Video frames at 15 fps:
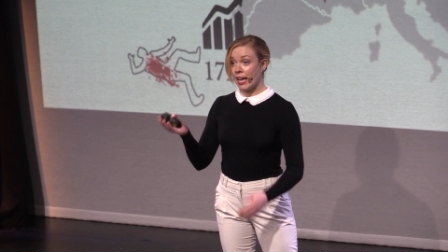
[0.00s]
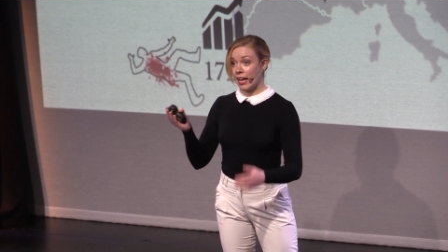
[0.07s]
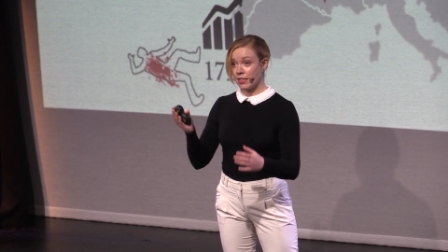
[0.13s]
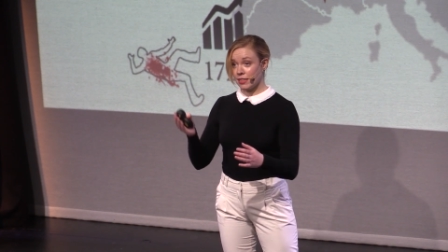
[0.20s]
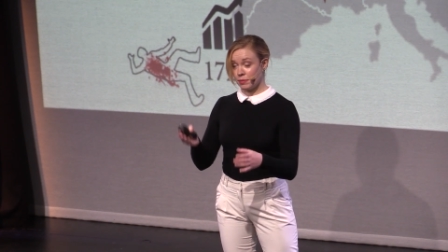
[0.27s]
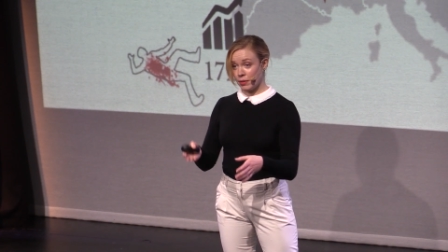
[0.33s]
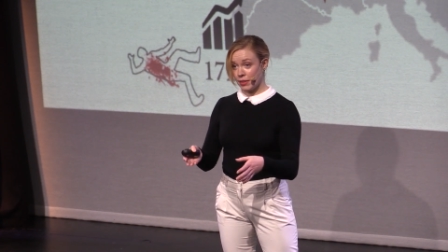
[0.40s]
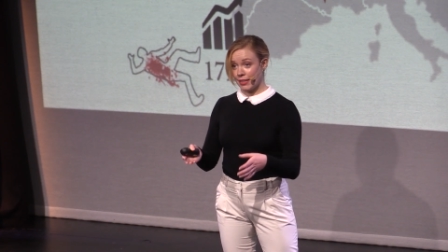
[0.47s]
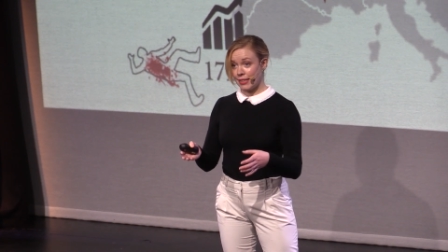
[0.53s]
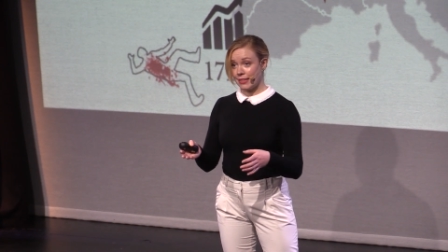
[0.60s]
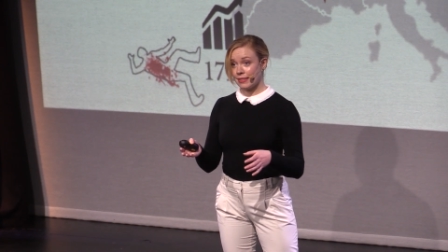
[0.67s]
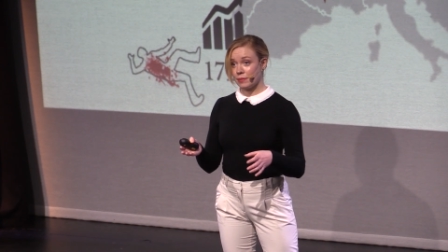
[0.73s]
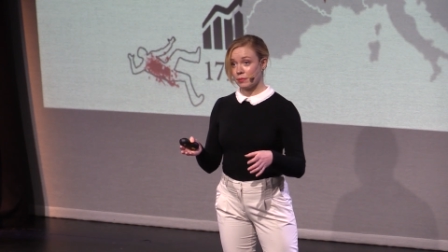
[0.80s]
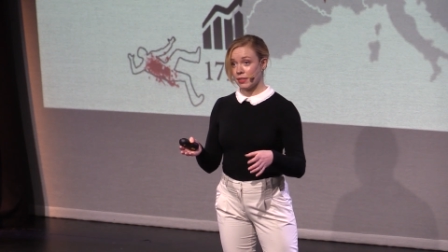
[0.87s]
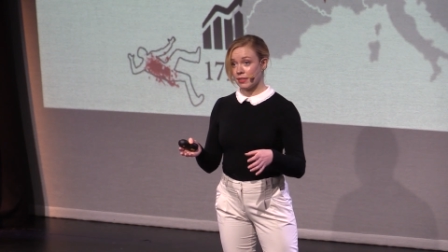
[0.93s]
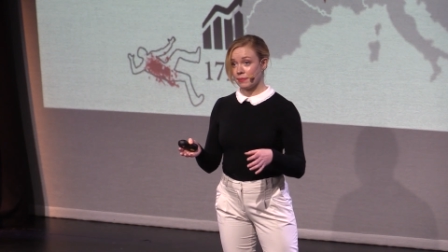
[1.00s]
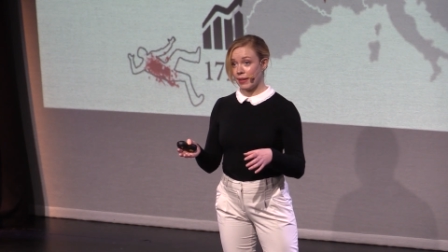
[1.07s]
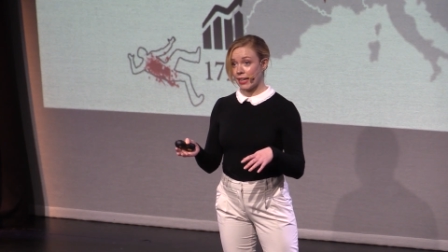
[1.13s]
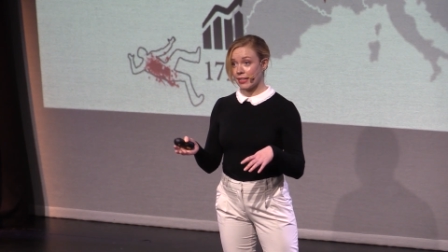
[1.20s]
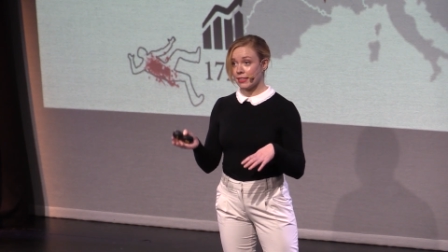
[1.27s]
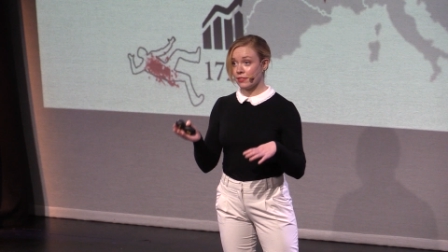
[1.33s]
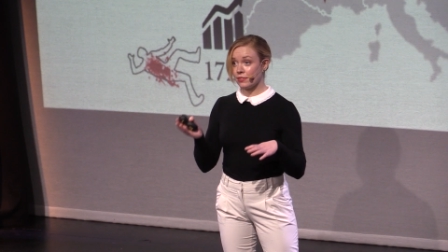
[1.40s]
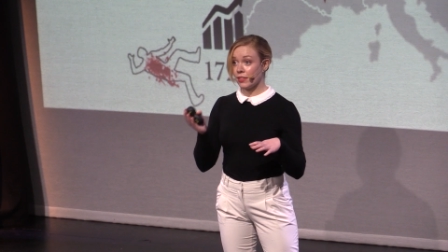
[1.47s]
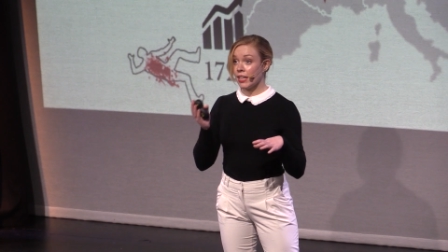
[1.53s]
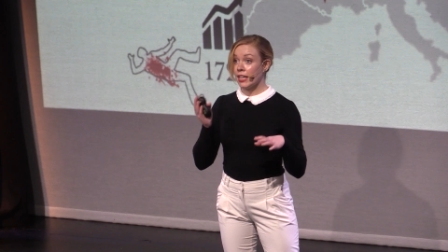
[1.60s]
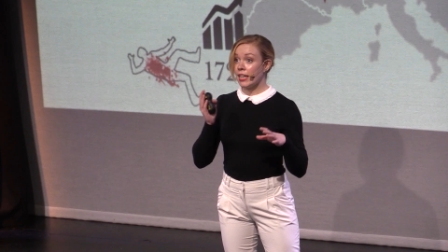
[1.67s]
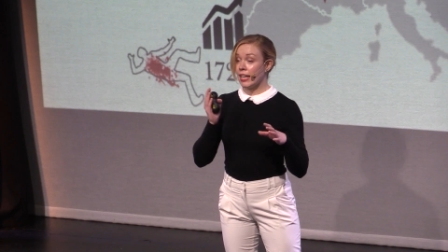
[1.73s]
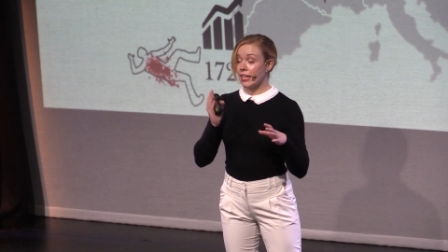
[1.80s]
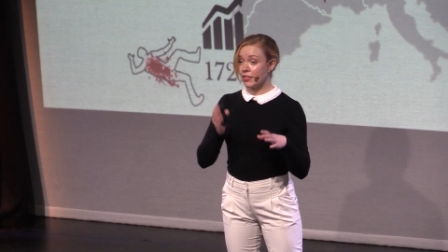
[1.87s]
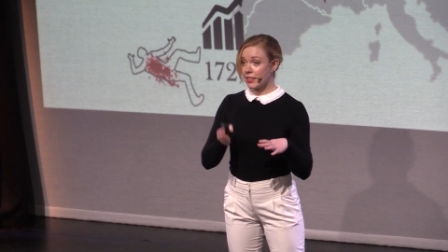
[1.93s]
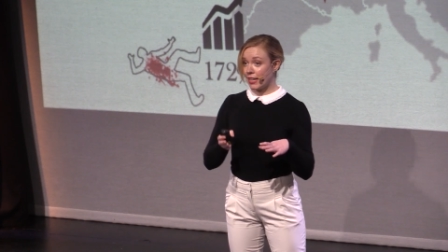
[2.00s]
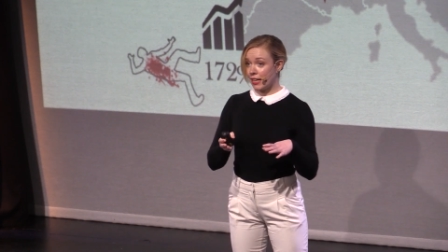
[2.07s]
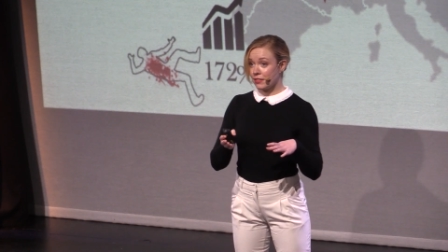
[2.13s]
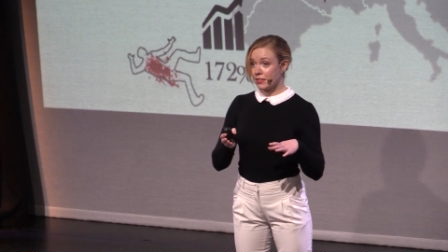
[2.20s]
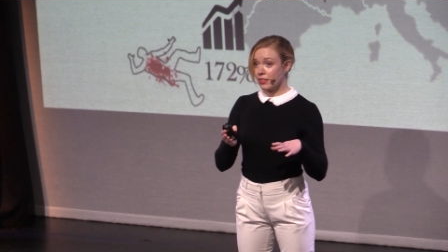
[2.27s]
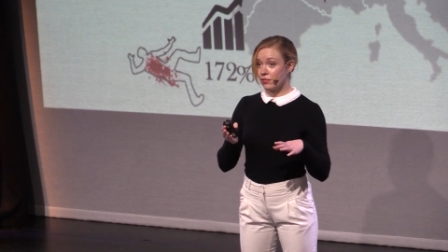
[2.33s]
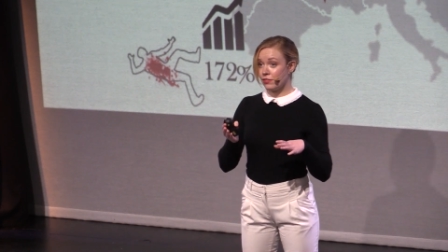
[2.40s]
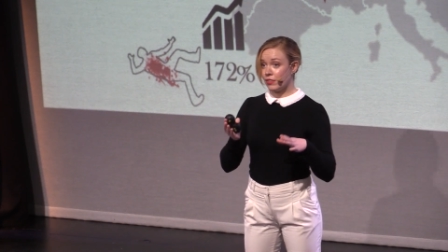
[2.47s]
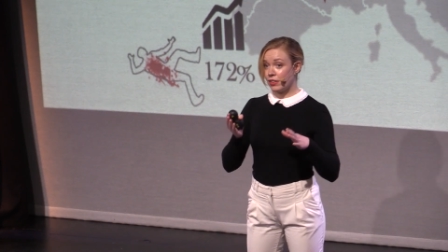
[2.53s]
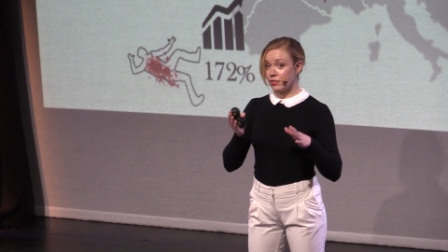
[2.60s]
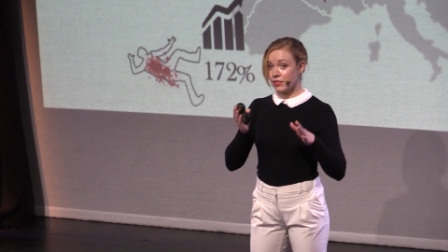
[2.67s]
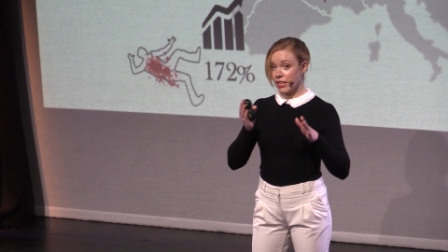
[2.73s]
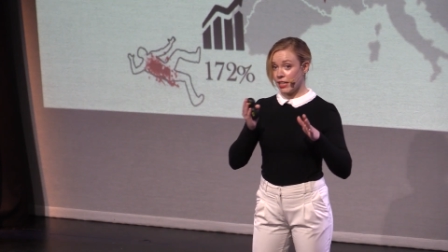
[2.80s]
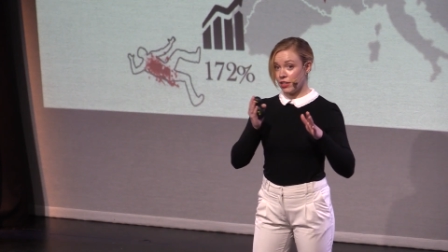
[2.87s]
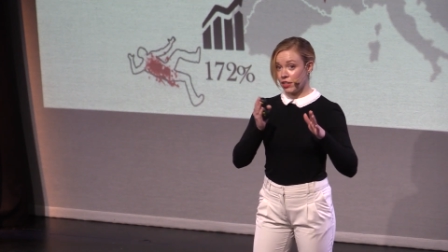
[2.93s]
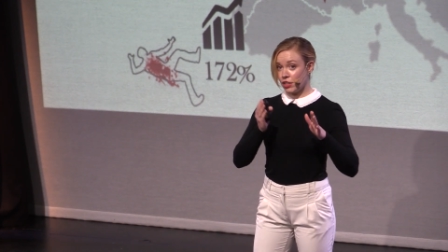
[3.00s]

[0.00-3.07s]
And to put this in perspective, in 2015,